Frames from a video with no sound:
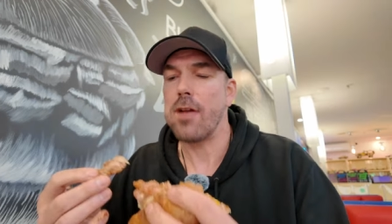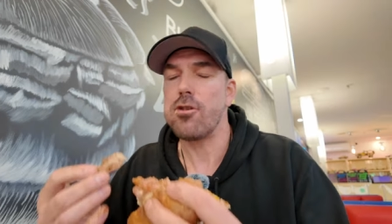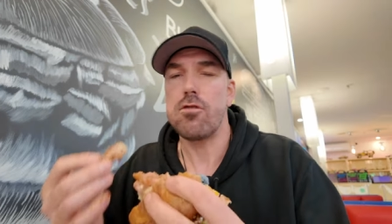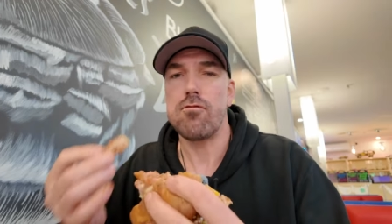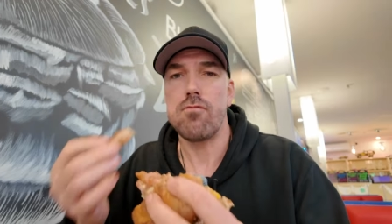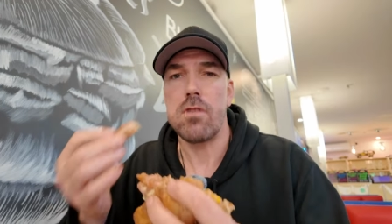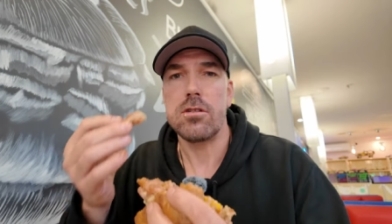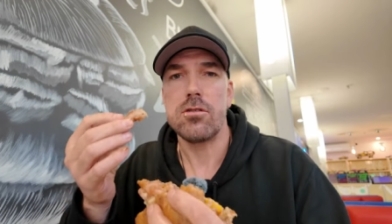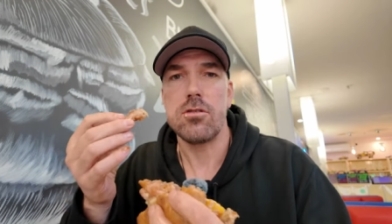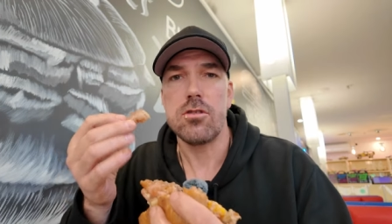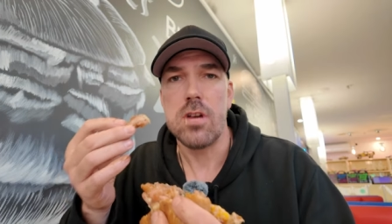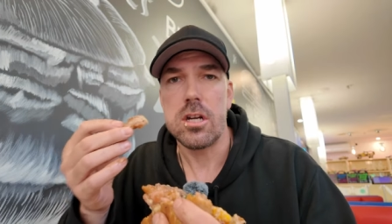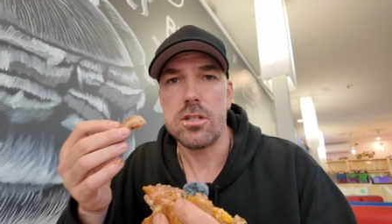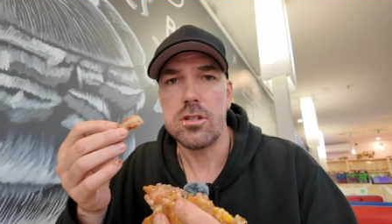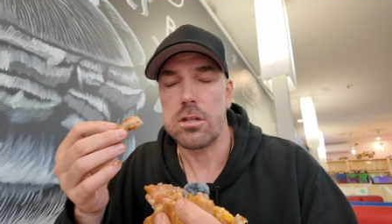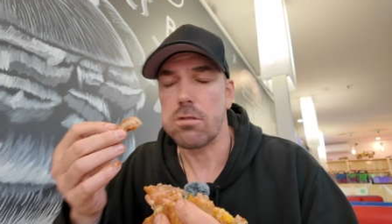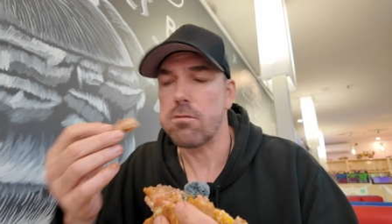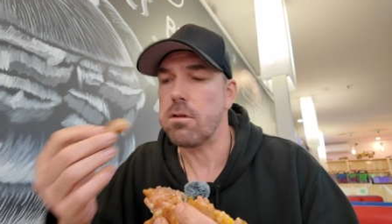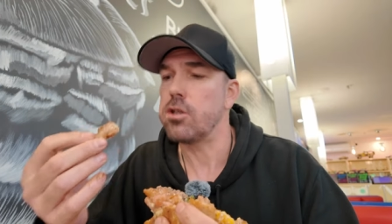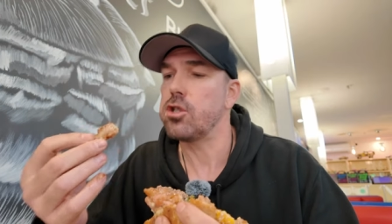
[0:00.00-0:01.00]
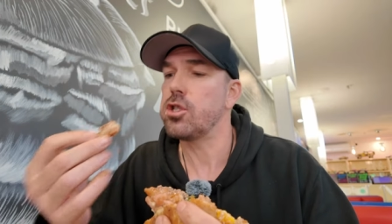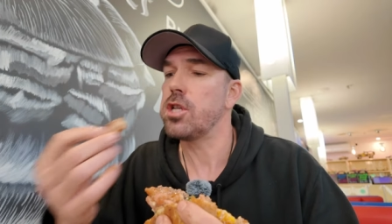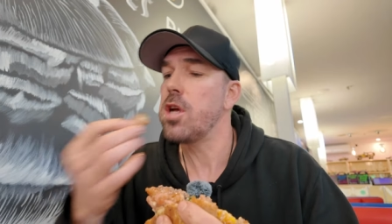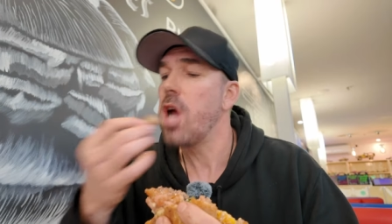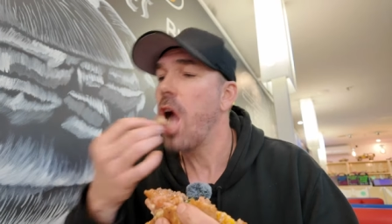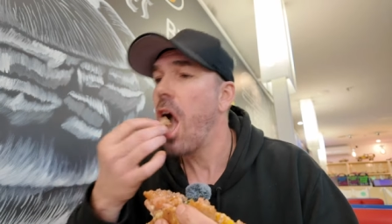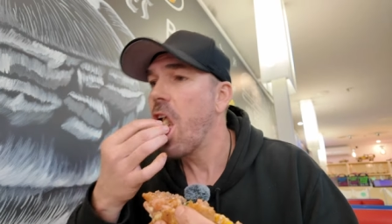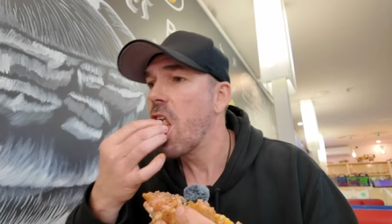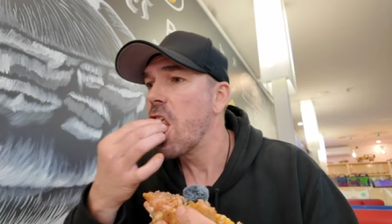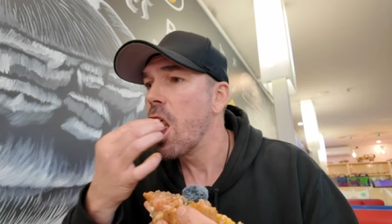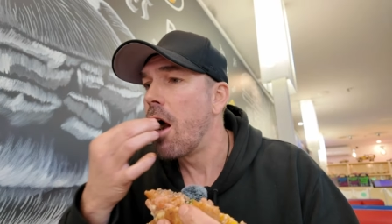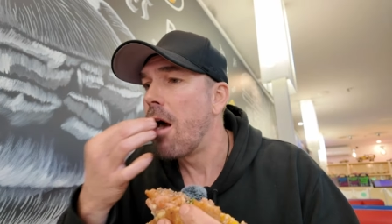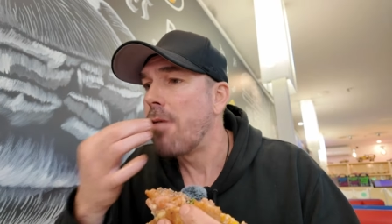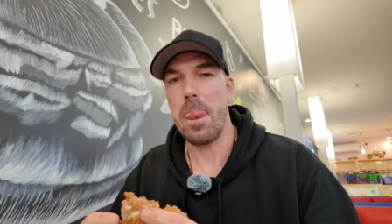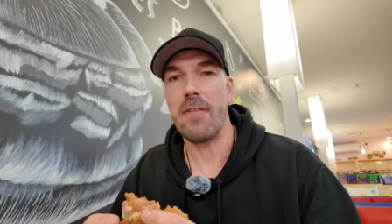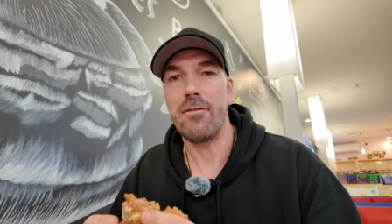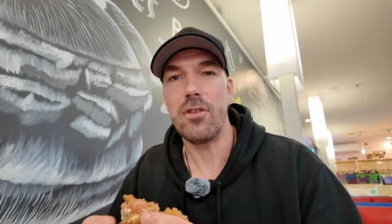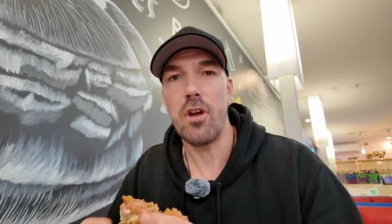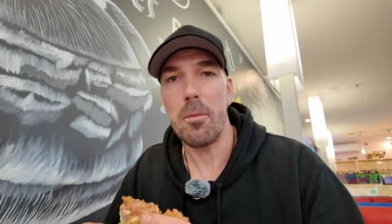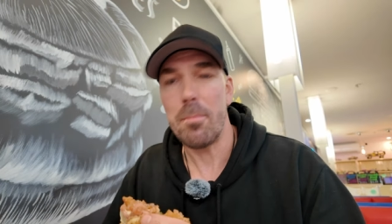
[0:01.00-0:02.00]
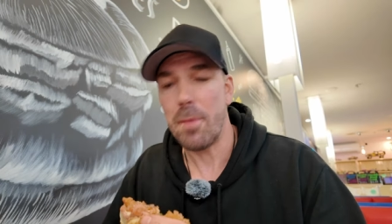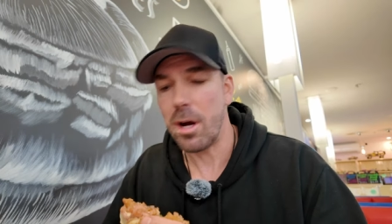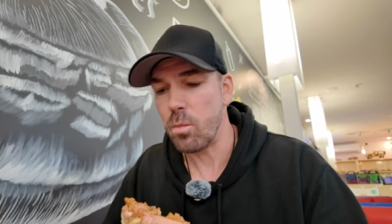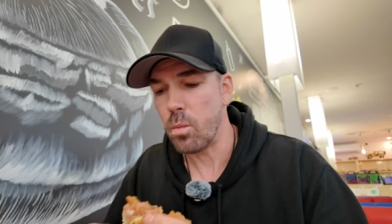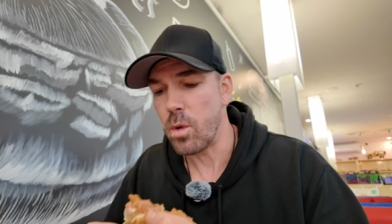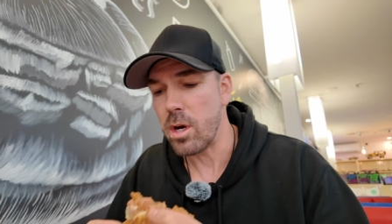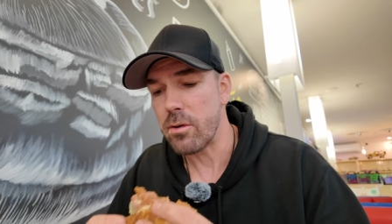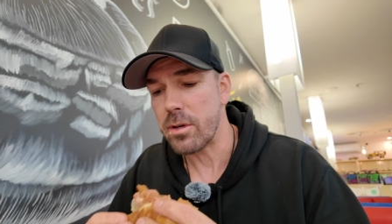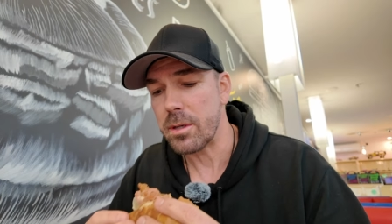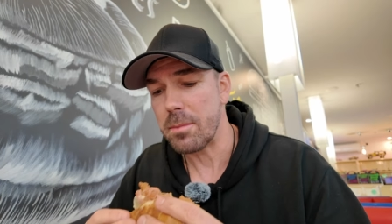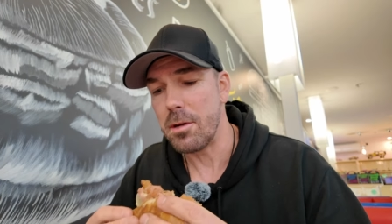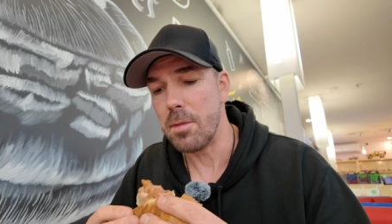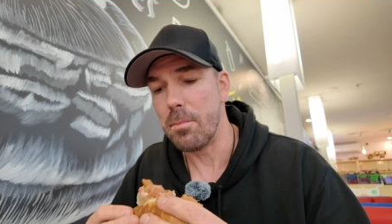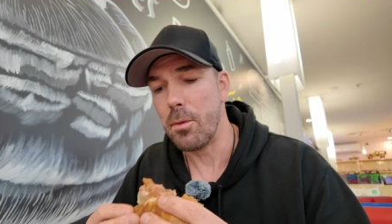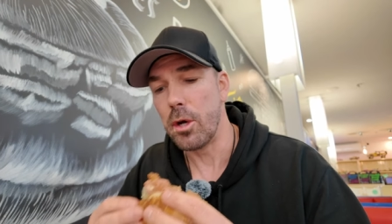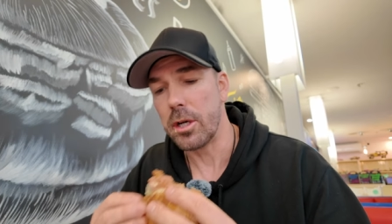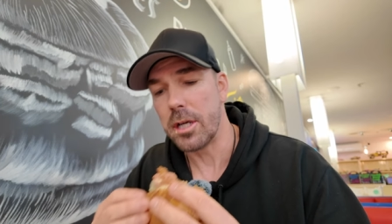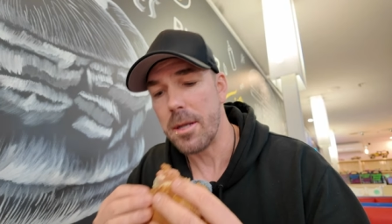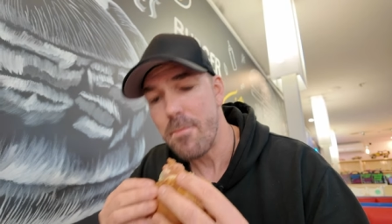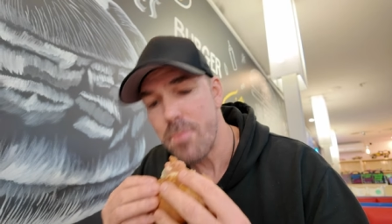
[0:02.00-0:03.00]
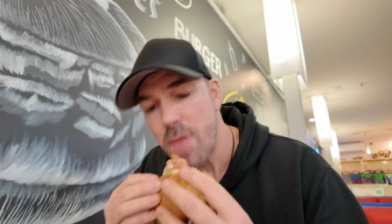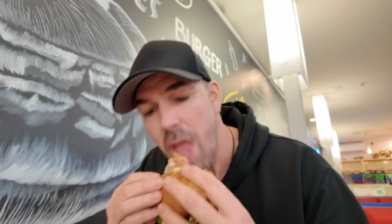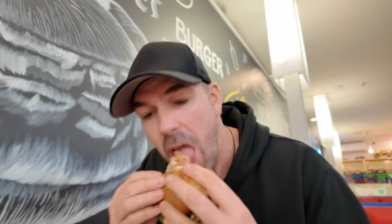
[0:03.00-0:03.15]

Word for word: Onion rings are nice and crunchy. If you don't mind wearing me a burger,